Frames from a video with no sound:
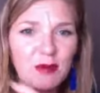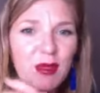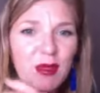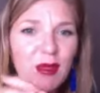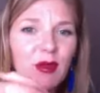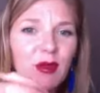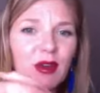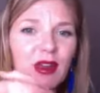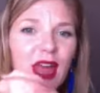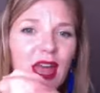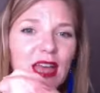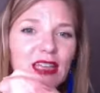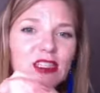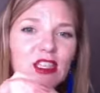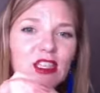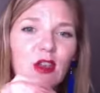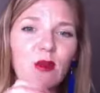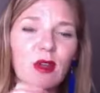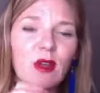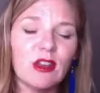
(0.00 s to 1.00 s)
People are going to ask
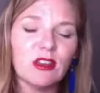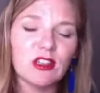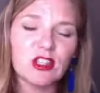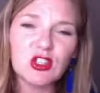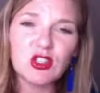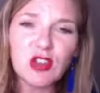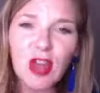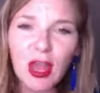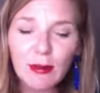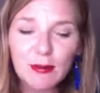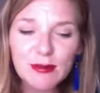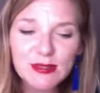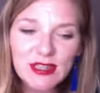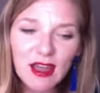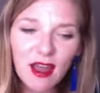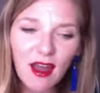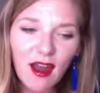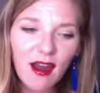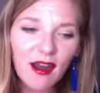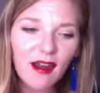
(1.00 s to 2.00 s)
you what your stripes
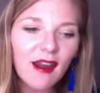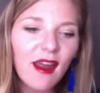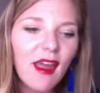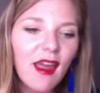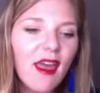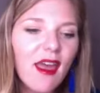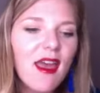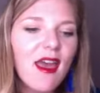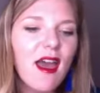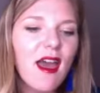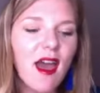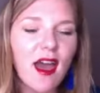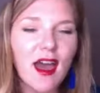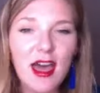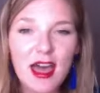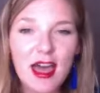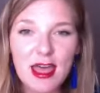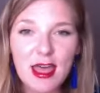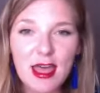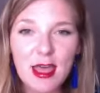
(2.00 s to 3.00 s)
are,
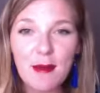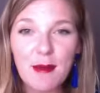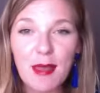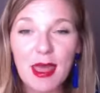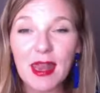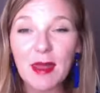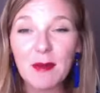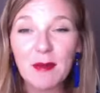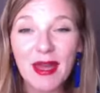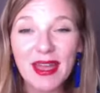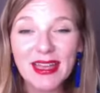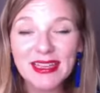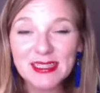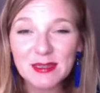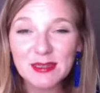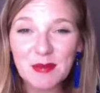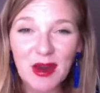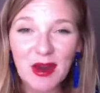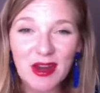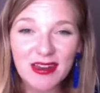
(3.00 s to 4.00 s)
and it might
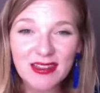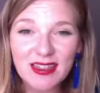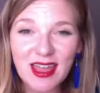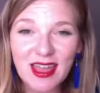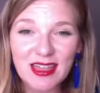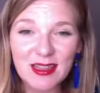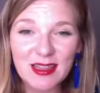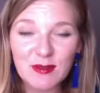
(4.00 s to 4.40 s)
spark that